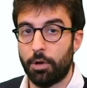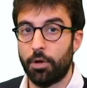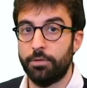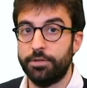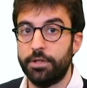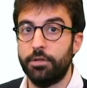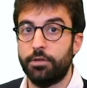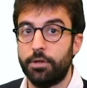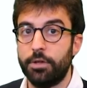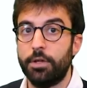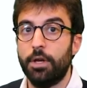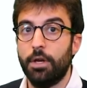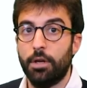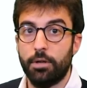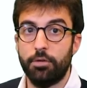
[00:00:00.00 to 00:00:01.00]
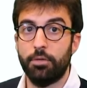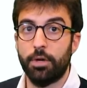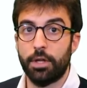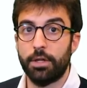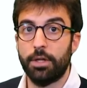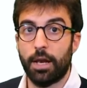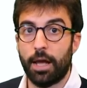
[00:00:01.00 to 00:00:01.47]
considered
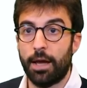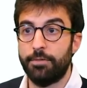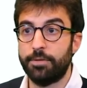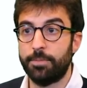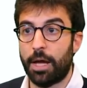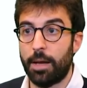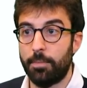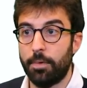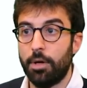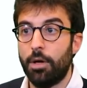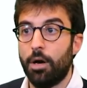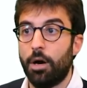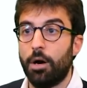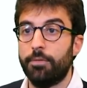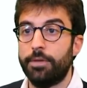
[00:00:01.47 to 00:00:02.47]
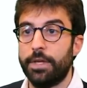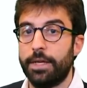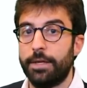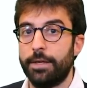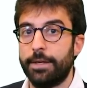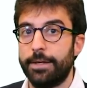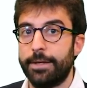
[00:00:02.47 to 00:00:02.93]
during the lifespan of the